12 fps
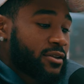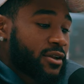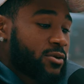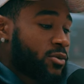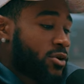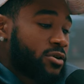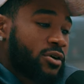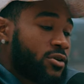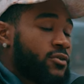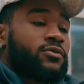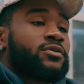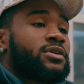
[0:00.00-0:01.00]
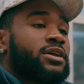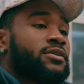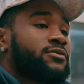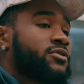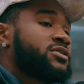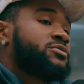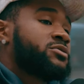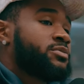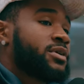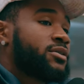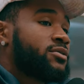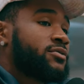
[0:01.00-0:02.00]
they weren't known for letting freshmen
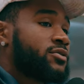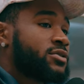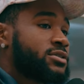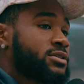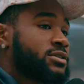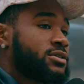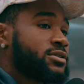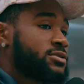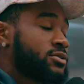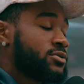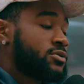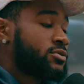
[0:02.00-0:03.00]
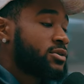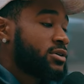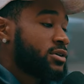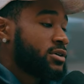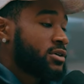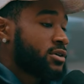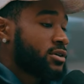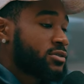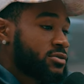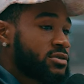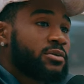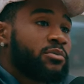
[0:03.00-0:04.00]
play on the varsity. So yeah. this
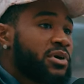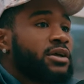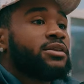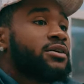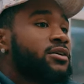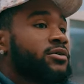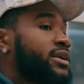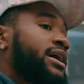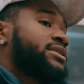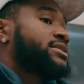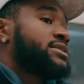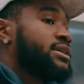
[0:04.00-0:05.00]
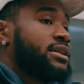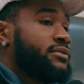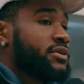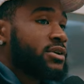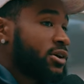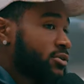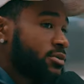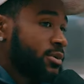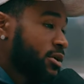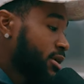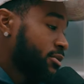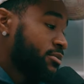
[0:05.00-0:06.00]
was a big deal, and I just didn't even know, bro.
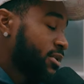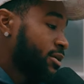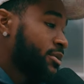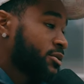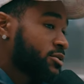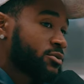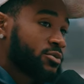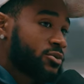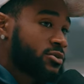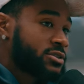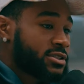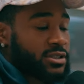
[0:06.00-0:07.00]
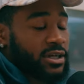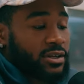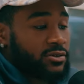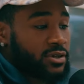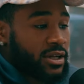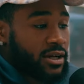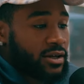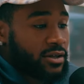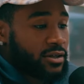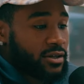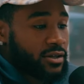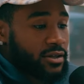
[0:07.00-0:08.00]
Mm-hmm. I'm, I'm out there bullshitting. I ain't gonna
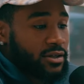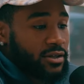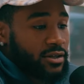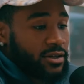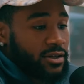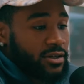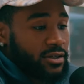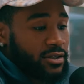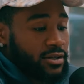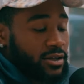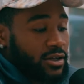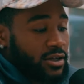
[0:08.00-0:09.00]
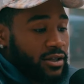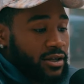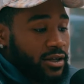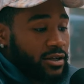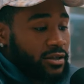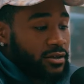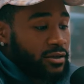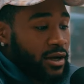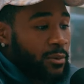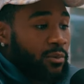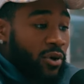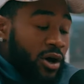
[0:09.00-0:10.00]
lie. You're naive to yeah, it. Yeah, like,
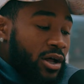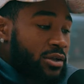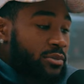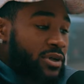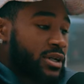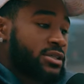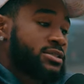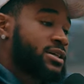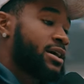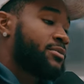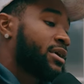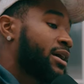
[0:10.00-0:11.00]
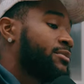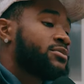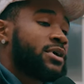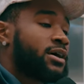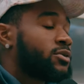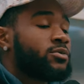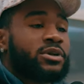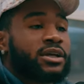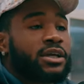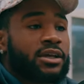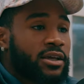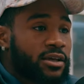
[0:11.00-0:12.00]
I'm balling, but at the time, like, I'm, I don't want to
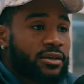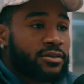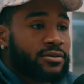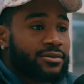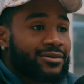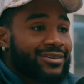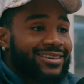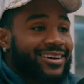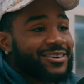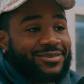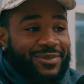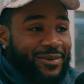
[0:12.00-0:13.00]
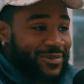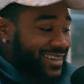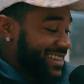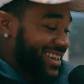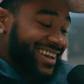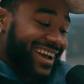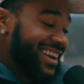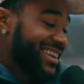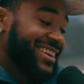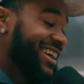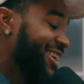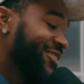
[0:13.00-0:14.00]
get hit. Mm-hmm. That was my big thing. I right,
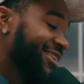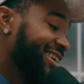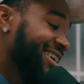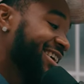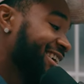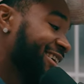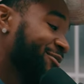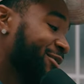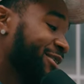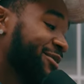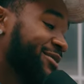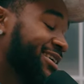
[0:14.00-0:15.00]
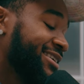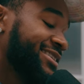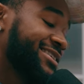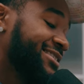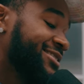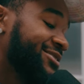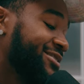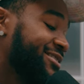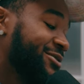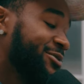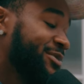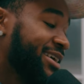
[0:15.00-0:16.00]
did not yeah. want to get hit, bro. I'm like, these dudes are
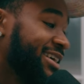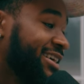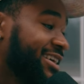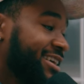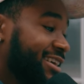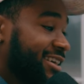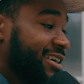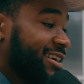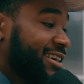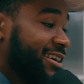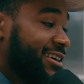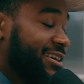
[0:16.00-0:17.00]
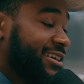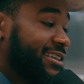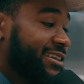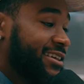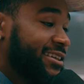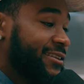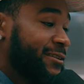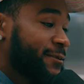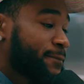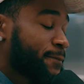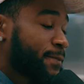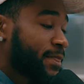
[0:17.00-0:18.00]
too big. And then
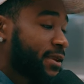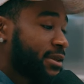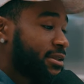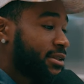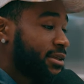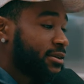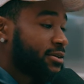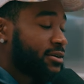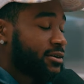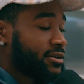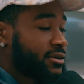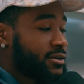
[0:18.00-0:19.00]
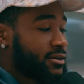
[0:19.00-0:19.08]
I think uh,